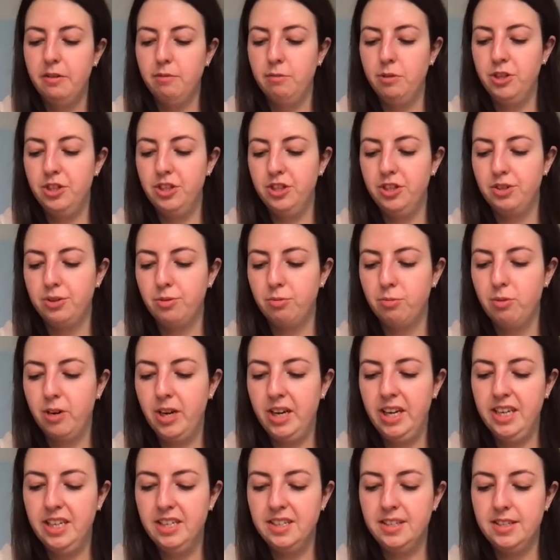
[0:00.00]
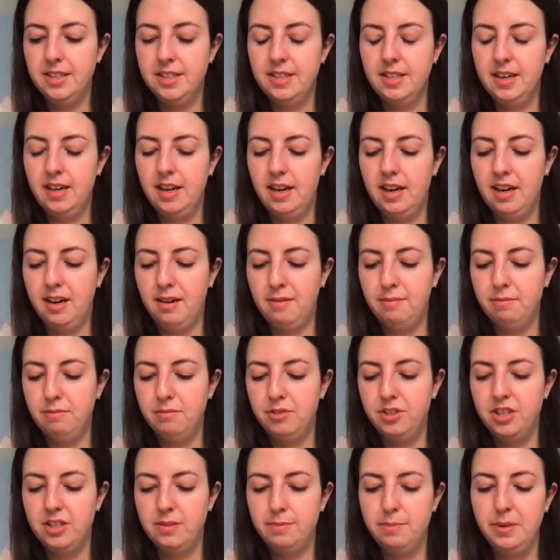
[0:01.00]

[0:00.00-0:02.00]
which is great, just